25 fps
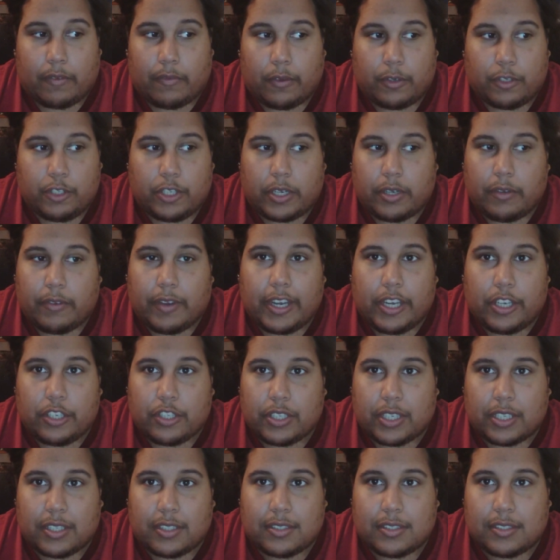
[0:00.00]
for
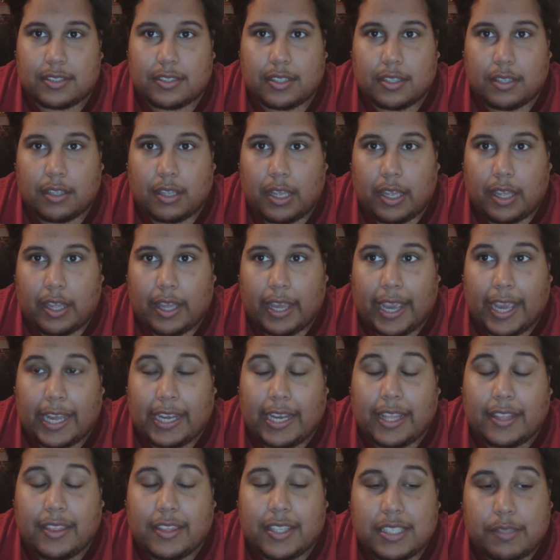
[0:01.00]
generations.
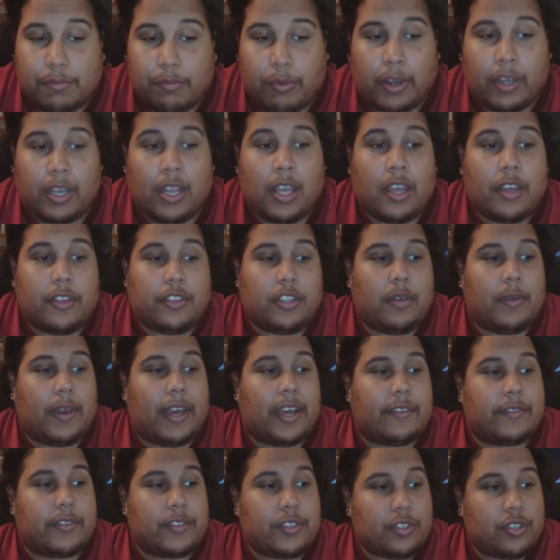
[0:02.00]
And at this point, you
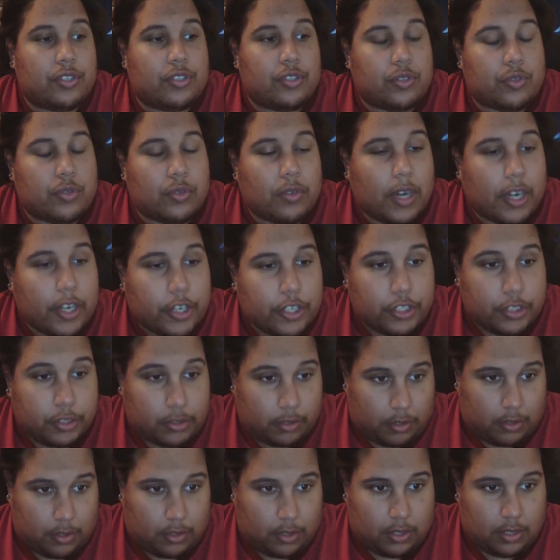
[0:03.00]
have
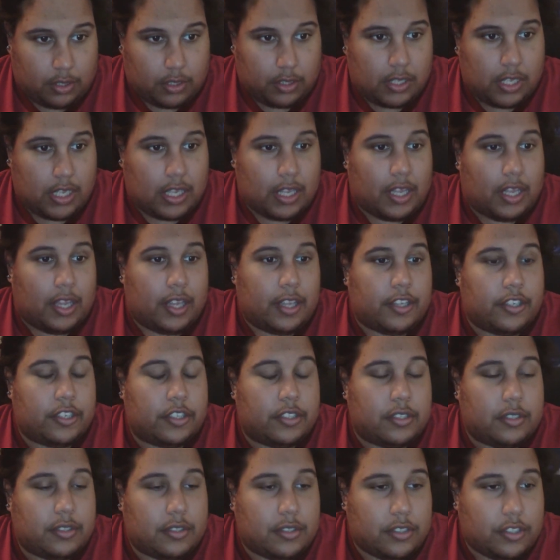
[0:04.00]
structural,
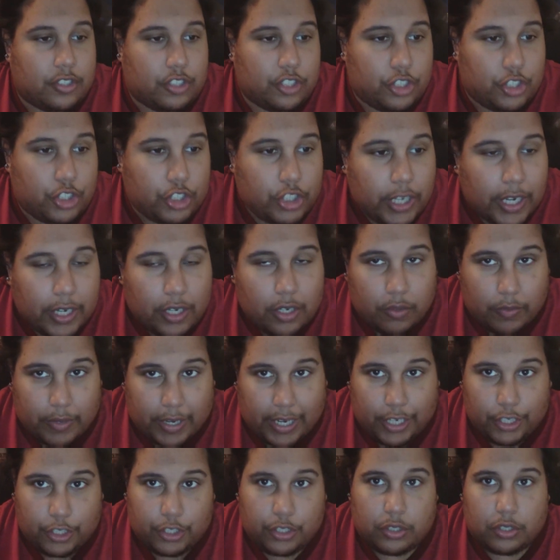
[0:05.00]

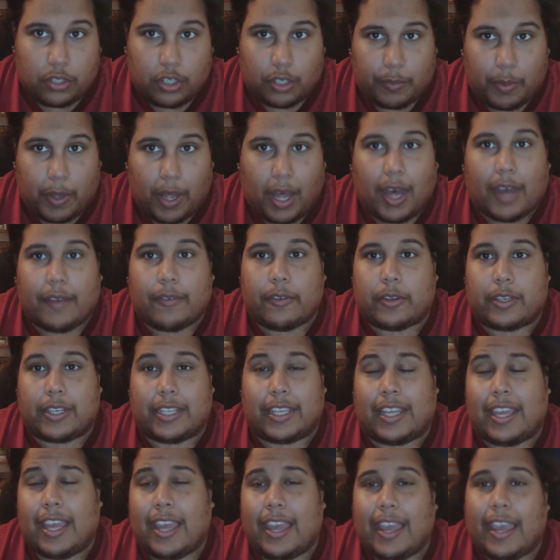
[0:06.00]
generational
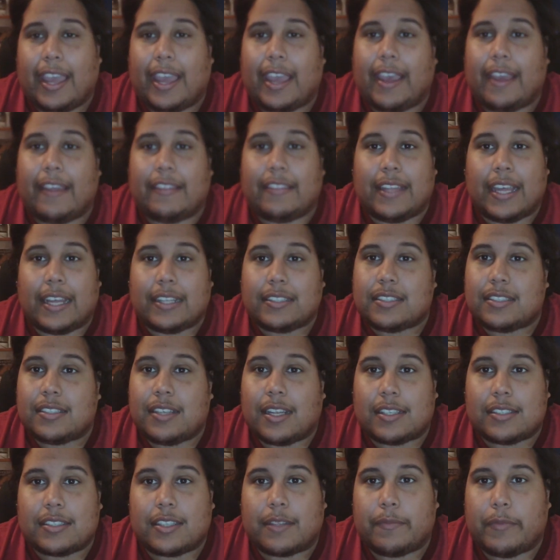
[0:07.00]
poverty, and that's
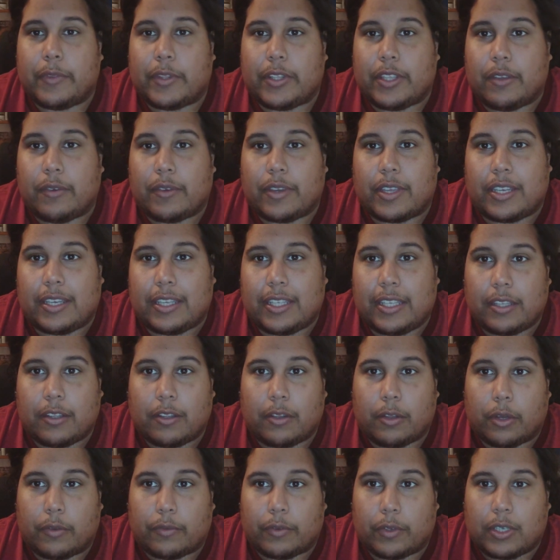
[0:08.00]
not something you can
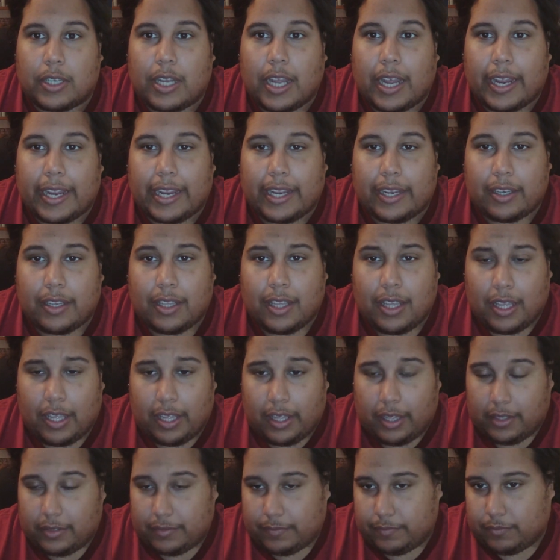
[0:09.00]
heal overnight.
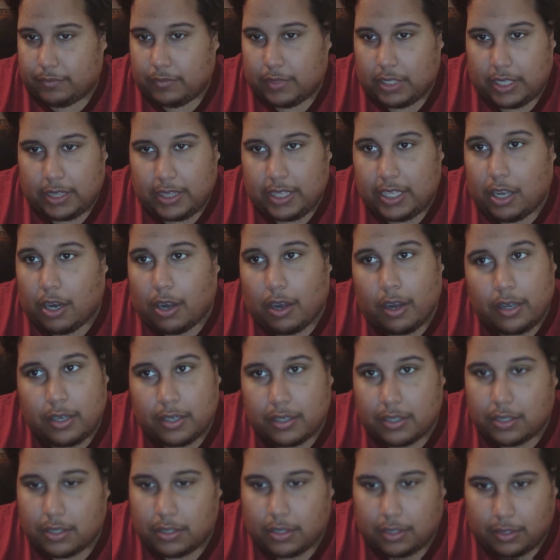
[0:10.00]
The
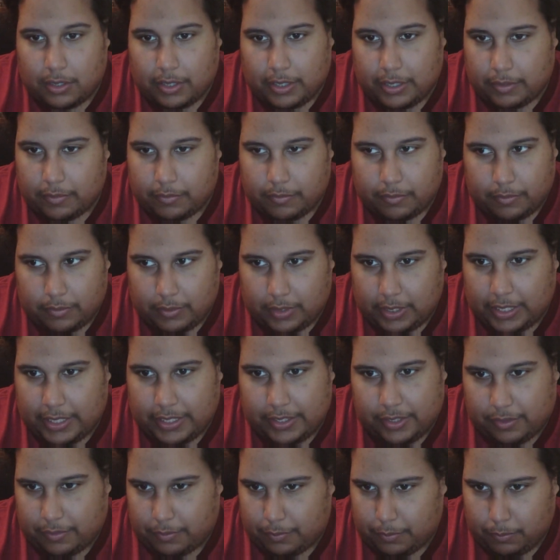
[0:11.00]
article
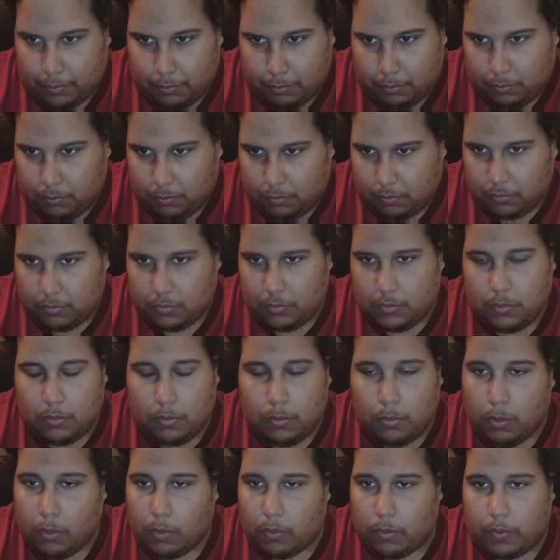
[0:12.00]
is
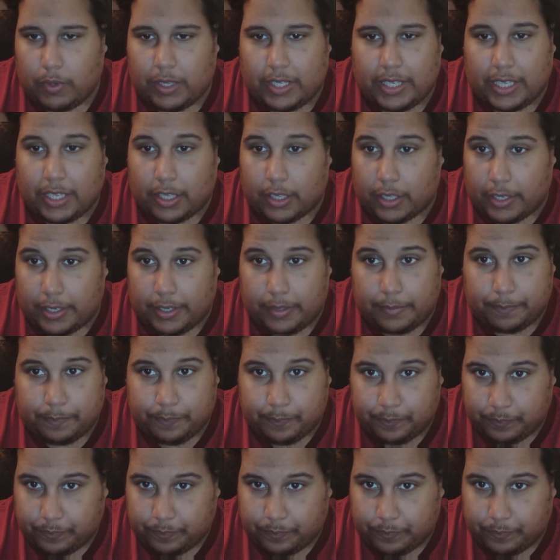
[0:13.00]
really good.